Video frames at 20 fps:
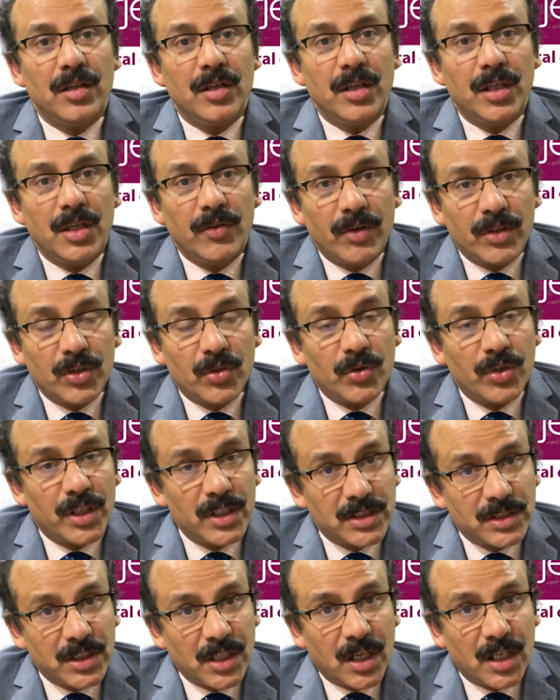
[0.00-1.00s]
even though
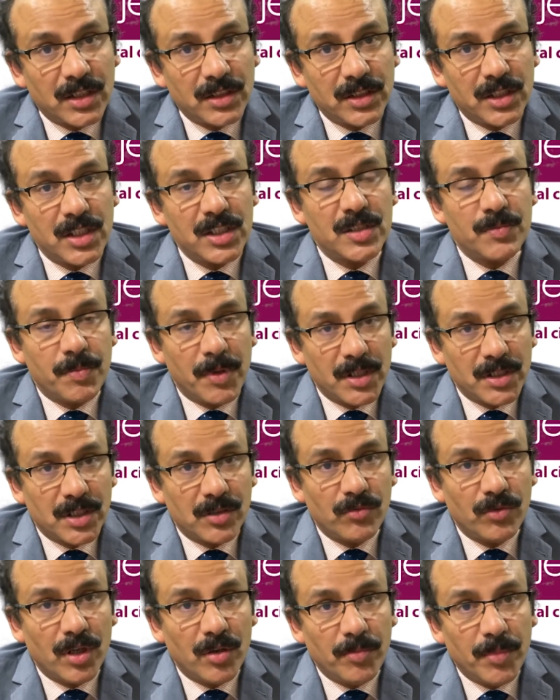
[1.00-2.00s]
discharged, this
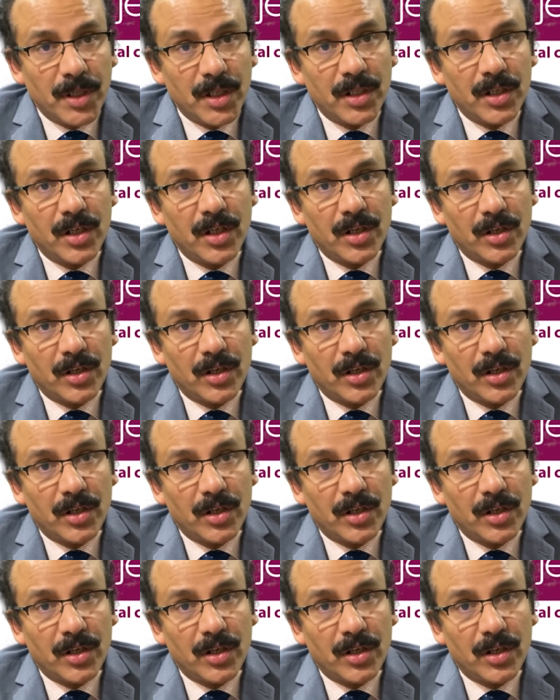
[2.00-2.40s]
patient will be